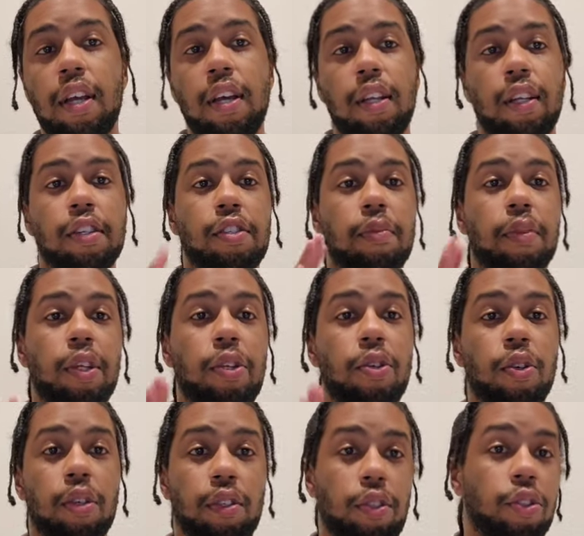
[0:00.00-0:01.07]
That's something
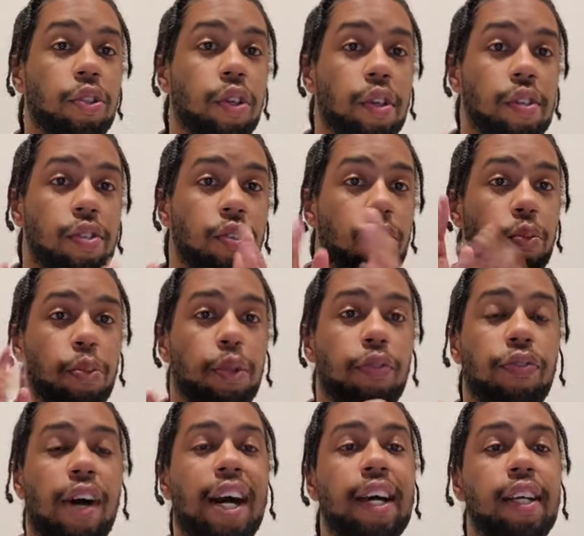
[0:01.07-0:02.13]
you'll notice. You
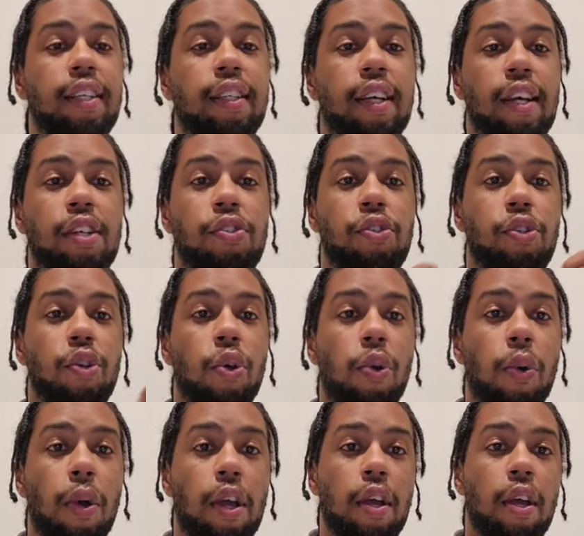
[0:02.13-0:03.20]
refine as you